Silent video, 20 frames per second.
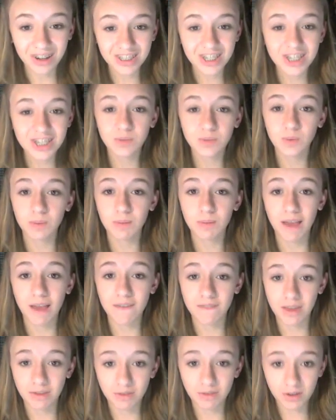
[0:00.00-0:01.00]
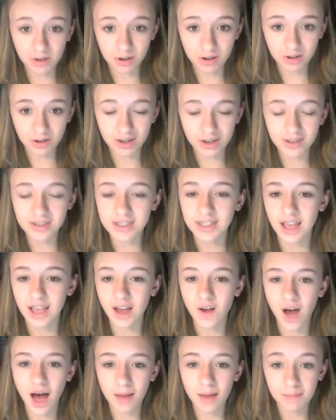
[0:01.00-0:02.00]
She's one of my favorite gurus, so
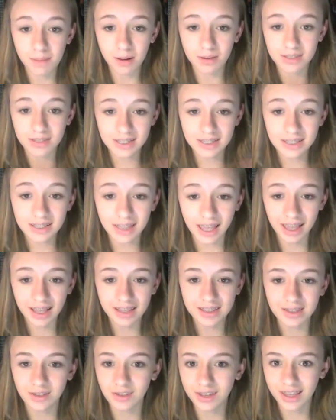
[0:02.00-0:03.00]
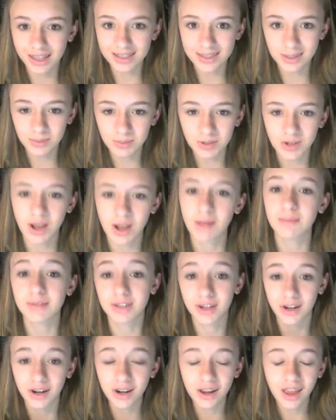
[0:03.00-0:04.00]
I'll post a link so you can subscribe to
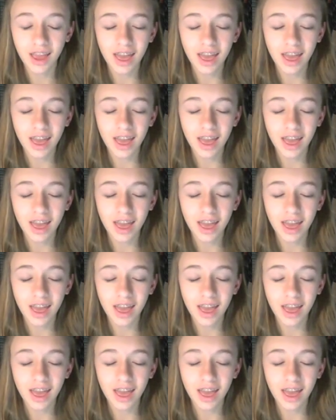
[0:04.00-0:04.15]
her.